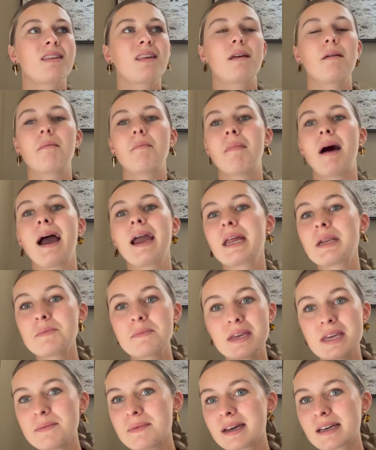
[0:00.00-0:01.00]
my and
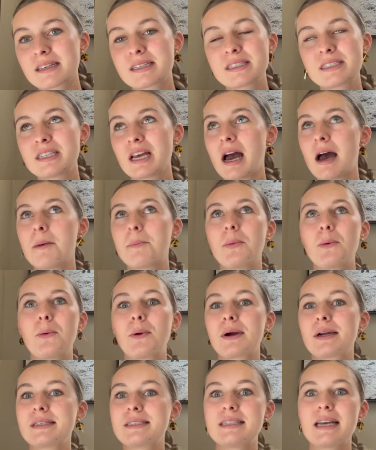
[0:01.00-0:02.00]
me mixed up,
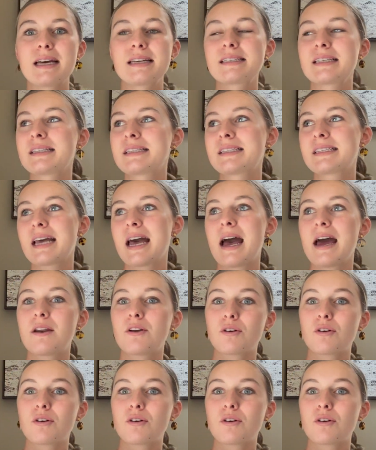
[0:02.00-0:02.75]
or does and said,